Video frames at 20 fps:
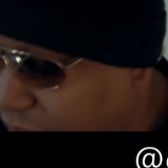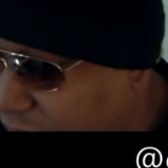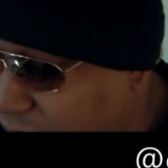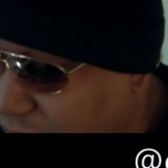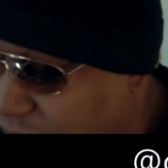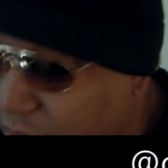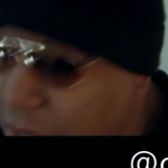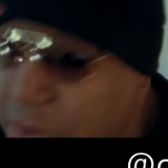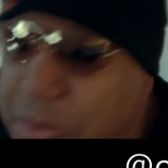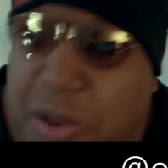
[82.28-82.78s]

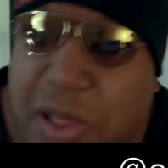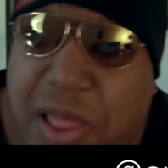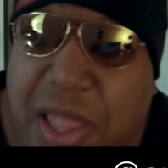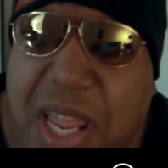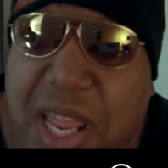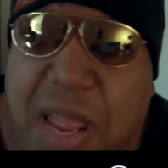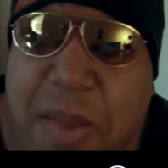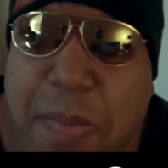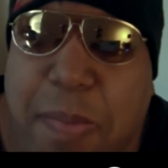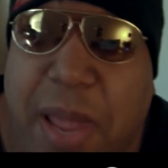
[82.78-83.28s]
uh,
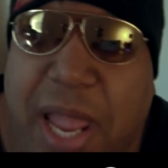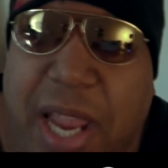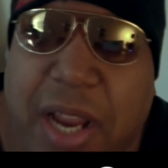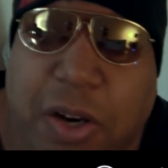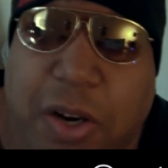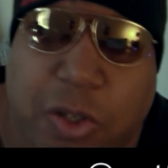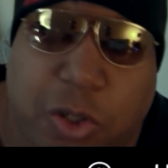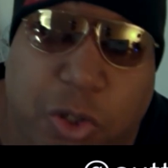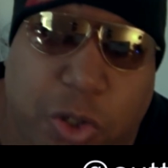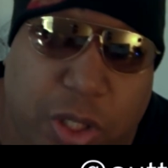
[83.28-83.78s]
Planned
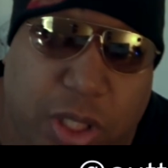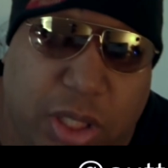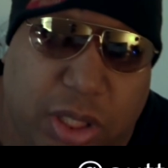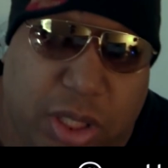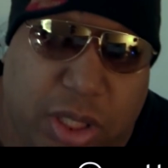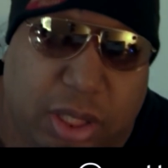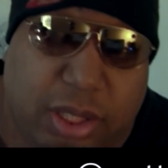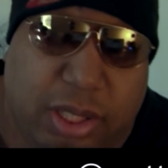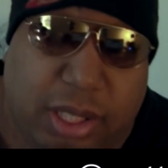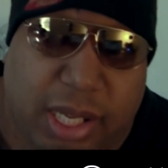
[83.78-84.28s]
Parenthood.
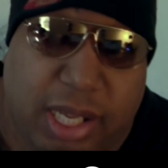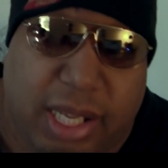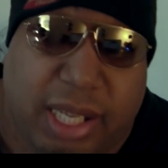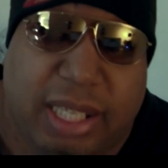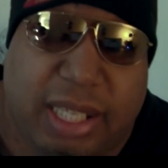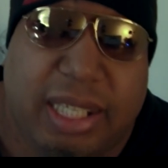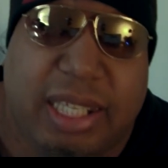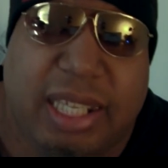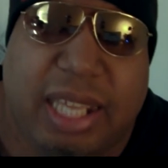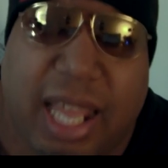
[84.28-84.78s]

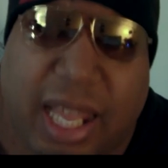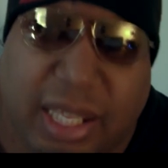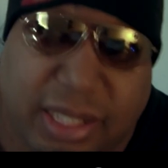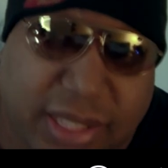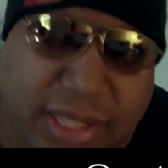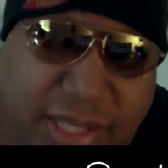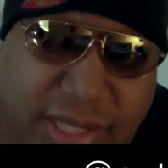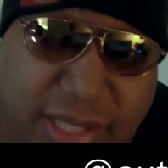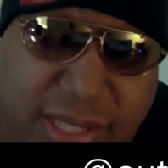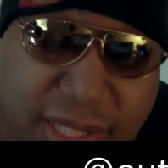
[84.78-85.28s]

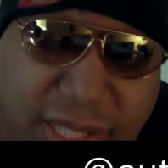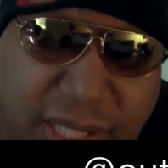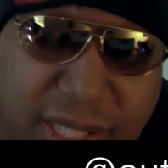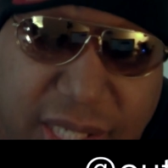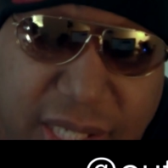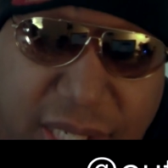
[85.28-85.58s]
Yes.